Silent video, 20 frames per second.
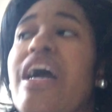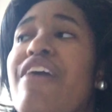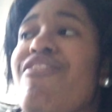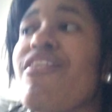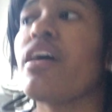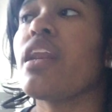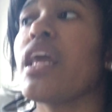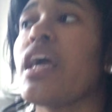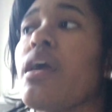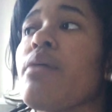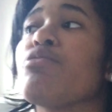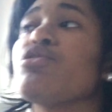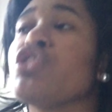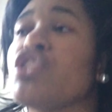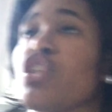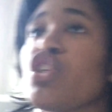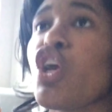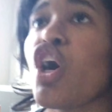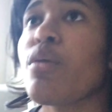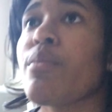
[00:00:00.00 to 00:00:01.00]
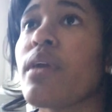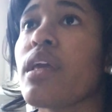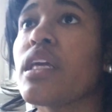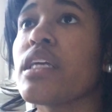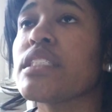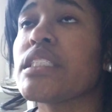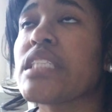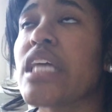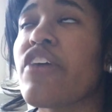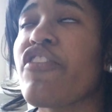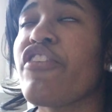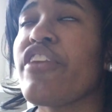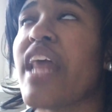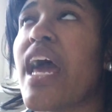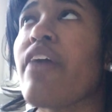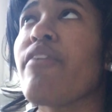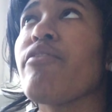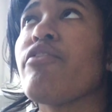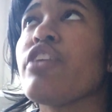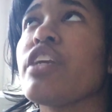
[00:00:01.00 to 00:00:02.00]
found out he was cheating on me and stuff, and
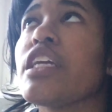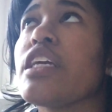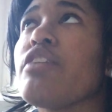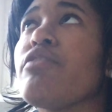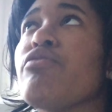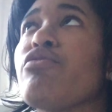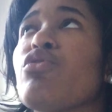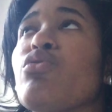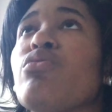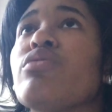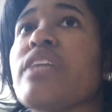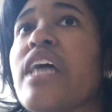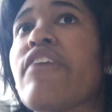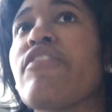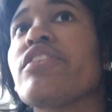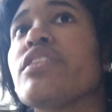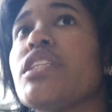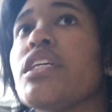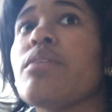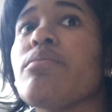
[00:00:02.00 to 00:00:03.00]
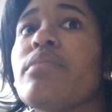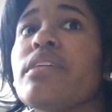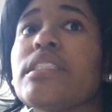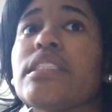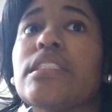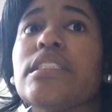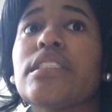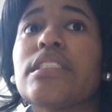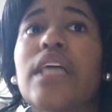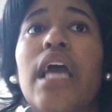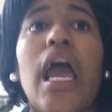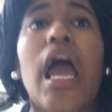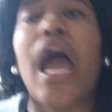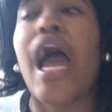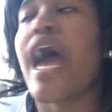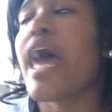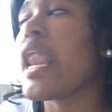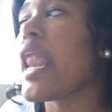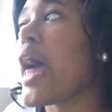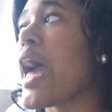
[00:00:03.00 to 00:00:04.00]
that really ruined everything because,
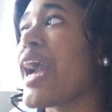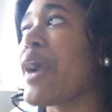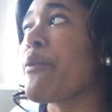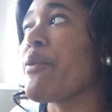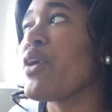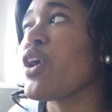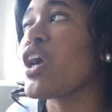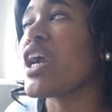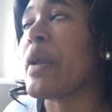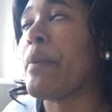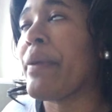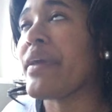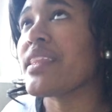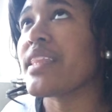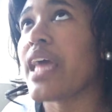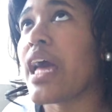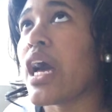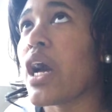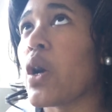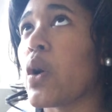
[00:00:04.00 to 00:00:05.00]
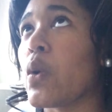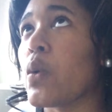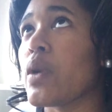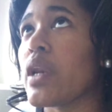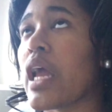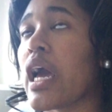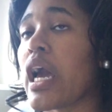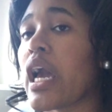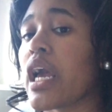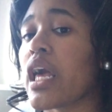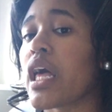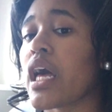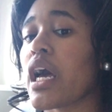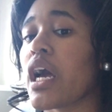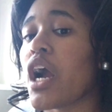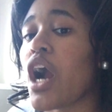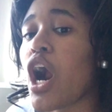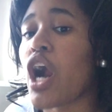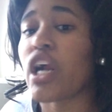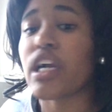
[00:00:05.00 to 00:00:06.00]
we already picked out,
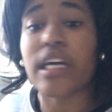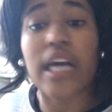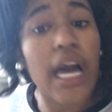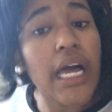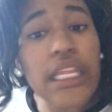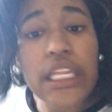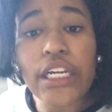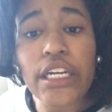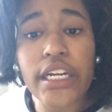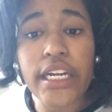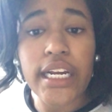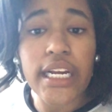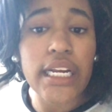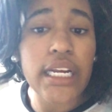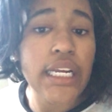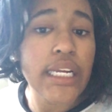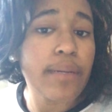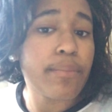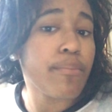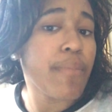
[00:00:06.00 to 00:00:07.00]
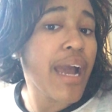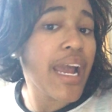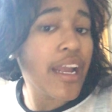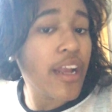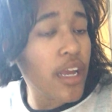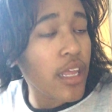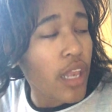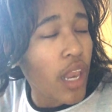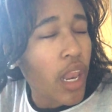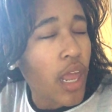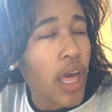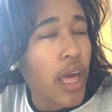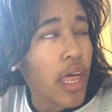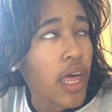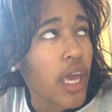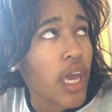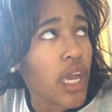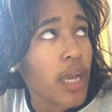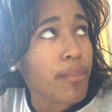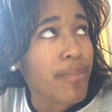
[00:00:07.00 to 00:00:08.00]
our color, and my
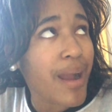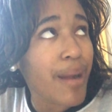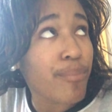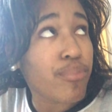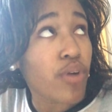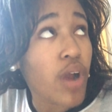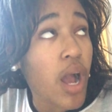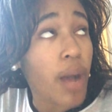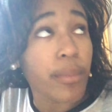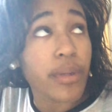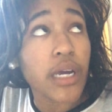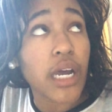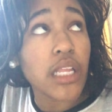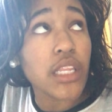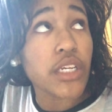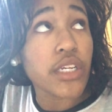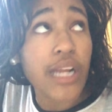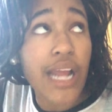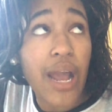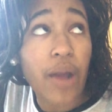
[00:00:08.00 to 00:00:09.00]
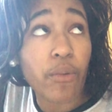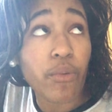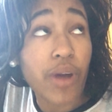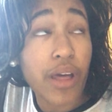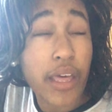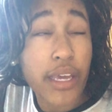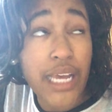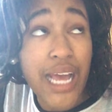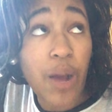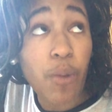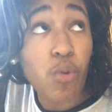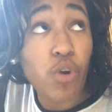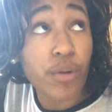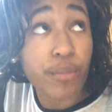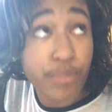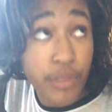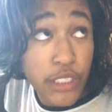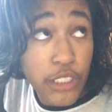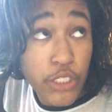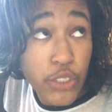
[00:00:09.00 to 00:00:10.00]
prom color, I
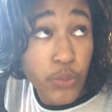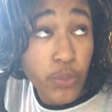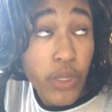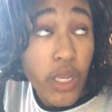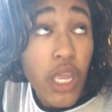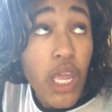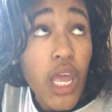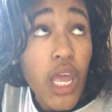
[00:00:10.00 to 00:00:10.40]
wore blue,